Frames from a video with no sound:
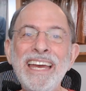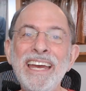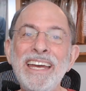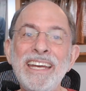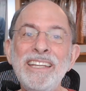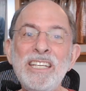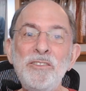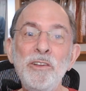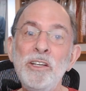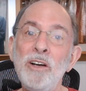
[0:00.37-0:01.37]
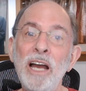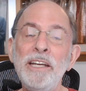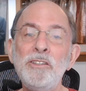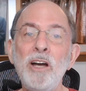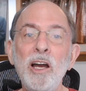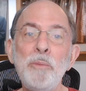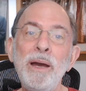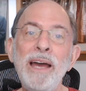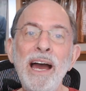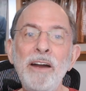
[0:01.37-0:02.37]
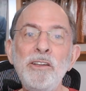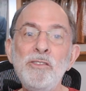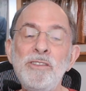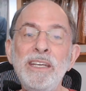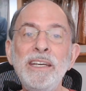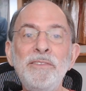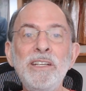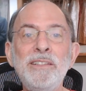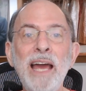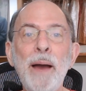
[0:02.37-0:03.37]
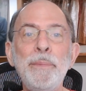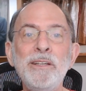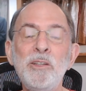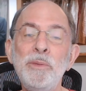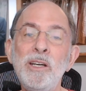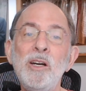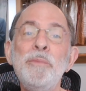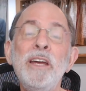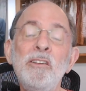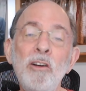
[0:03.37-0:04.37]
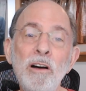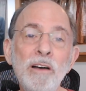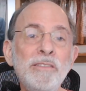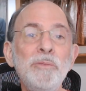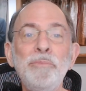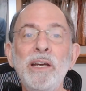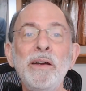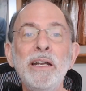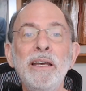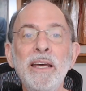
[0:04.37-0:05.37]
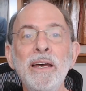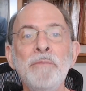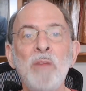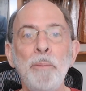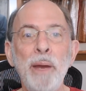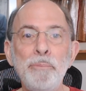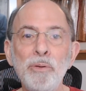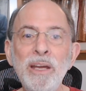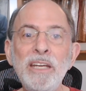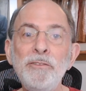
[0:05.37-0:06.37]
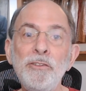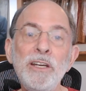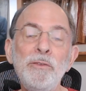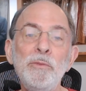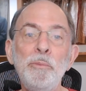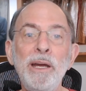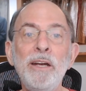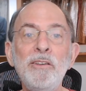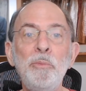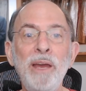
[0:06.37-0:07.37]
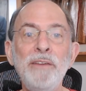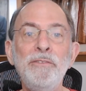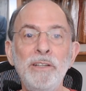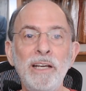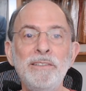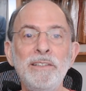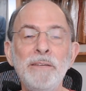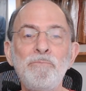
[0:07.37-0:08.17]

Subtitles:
In this video, I'm going to talk about how to use EFT tapping to become an awesome parent by breaking free from your parents' painful legacy.